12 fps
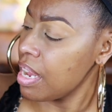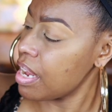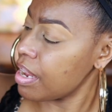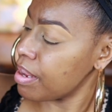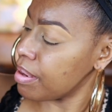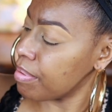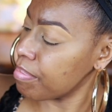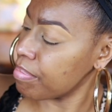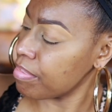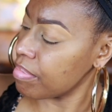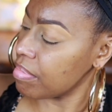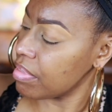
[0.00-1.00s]

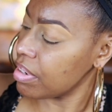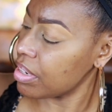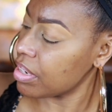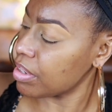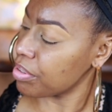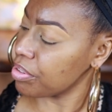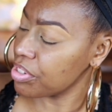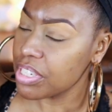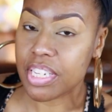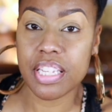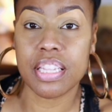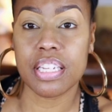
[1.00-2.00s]
Um, you know, you
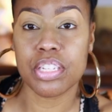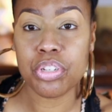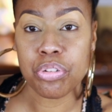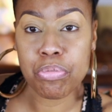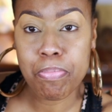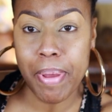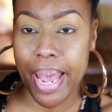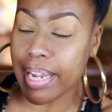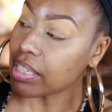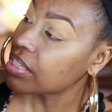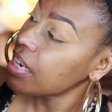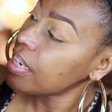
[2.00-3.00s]
just get these two
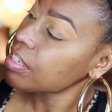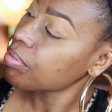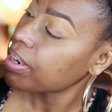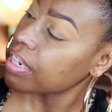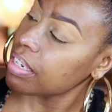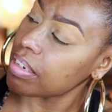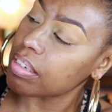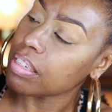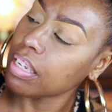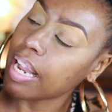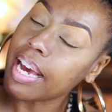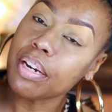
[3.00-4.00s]
matte shades right here,
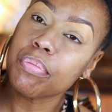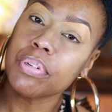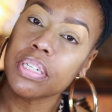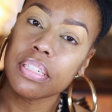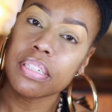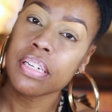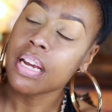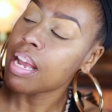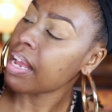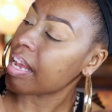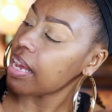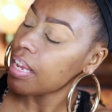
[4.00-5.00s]
the lighter one
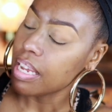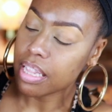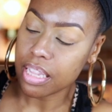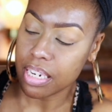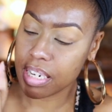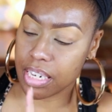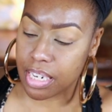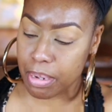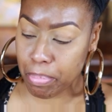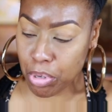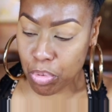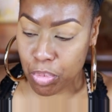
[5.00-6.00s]
and the
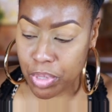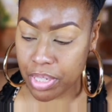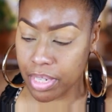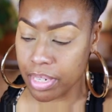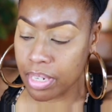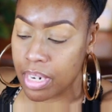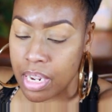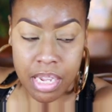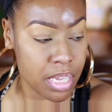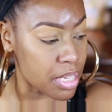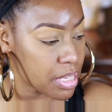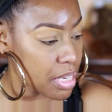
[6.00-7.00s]
deeper one.
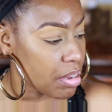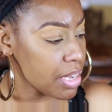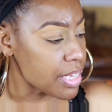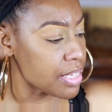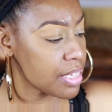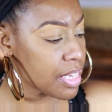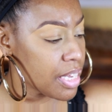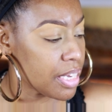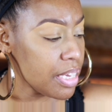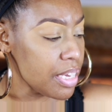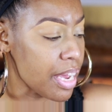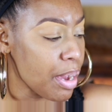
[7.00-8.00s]
So let's
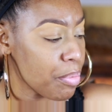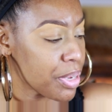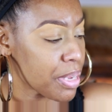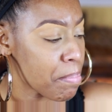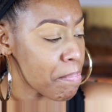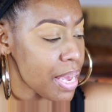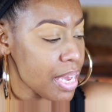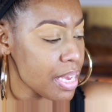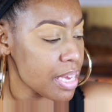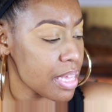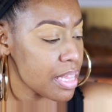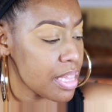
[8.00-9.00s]
see how we can make
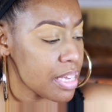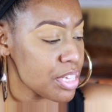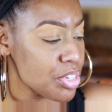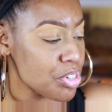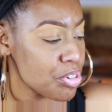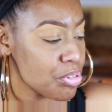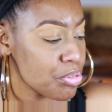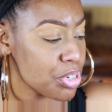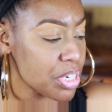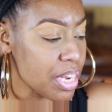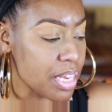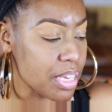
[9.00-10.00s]
these two
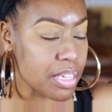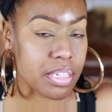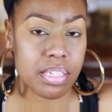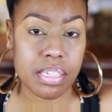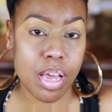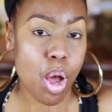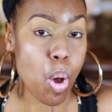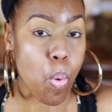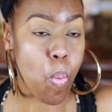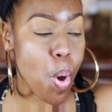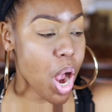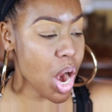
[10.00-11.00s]
shades
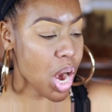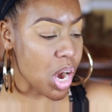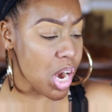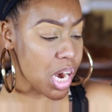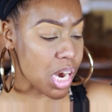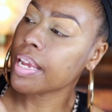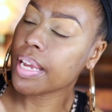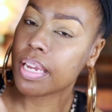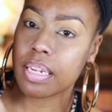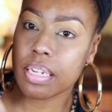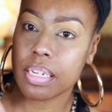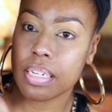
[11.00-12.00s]
work.
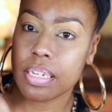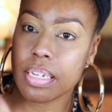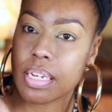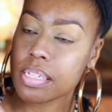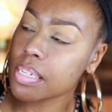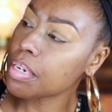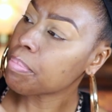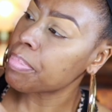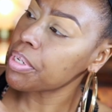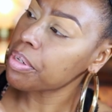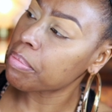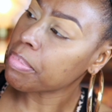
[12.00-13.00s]
And it doesn't
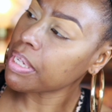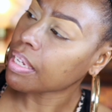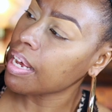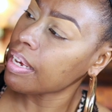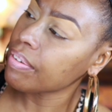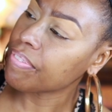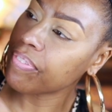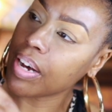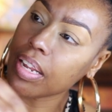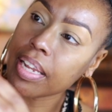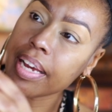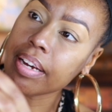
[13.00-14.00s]
appear to be a lot of
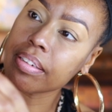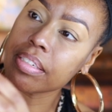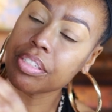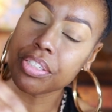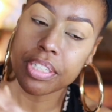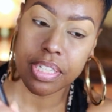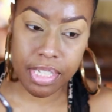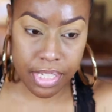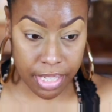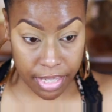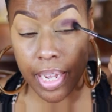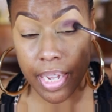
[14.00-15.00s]
fallout as you can
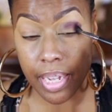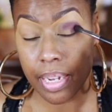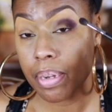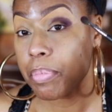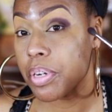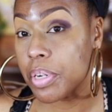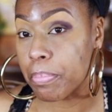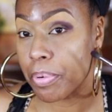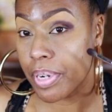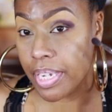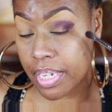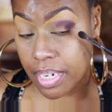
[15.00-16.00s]
see. And I'm going to
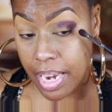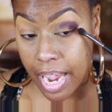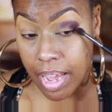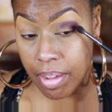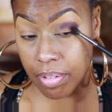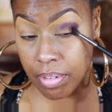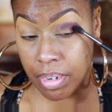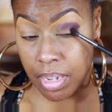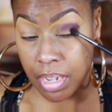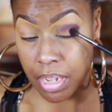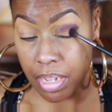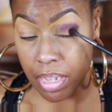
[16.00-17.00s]
bring it down
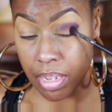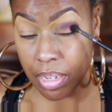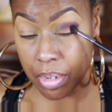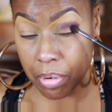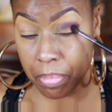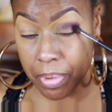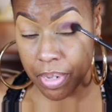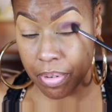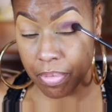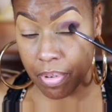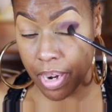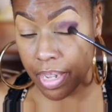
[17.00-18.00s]
a little
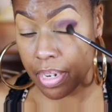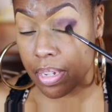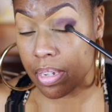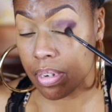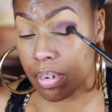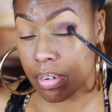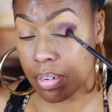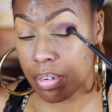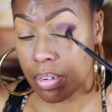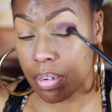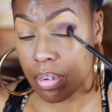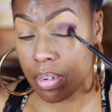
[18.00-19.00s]
bit right here
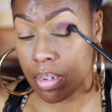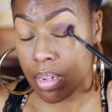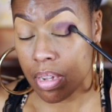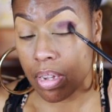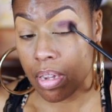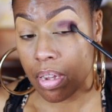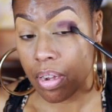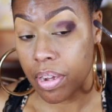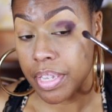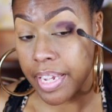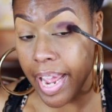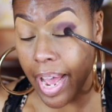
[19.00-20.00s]

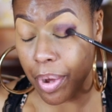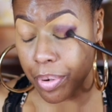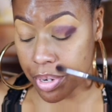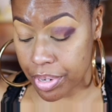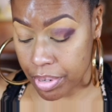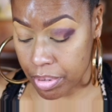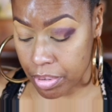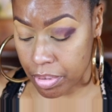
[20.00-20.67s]
on the outer